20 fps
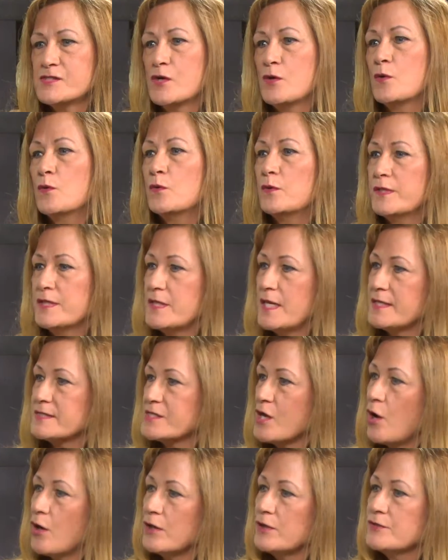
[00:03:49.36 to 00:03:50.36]
so
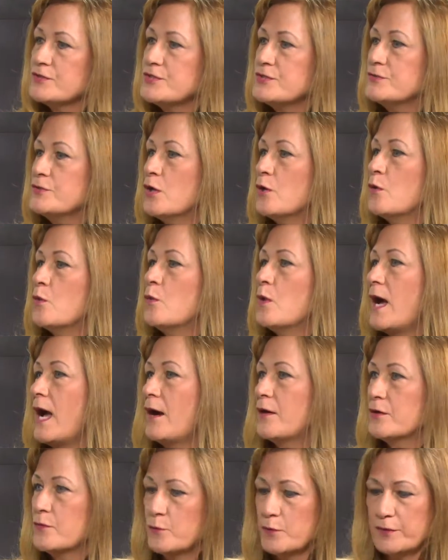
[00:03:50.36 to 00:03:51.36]
it's hard to know
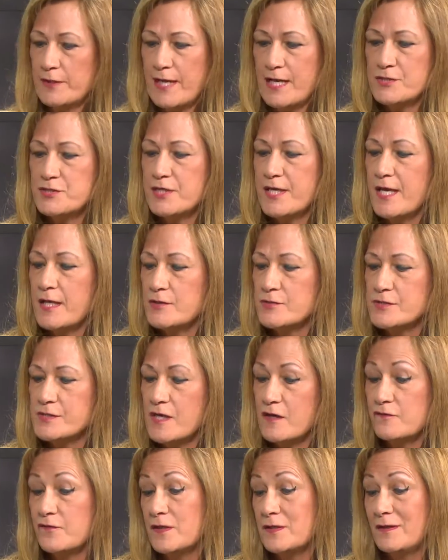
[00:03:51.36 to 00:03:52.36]
how to really educate
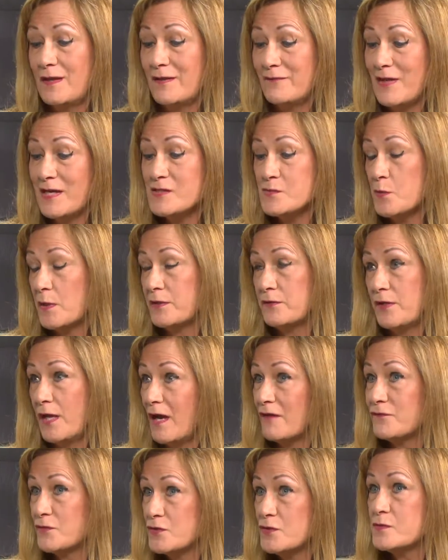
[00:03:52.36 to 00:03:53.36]
yourself, and that's what you
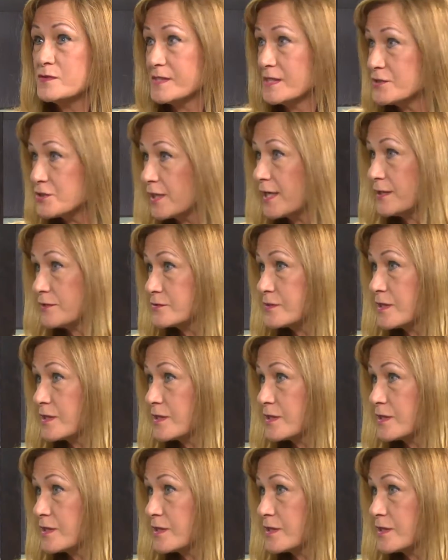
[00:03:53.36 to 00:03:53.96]
have to do, is educate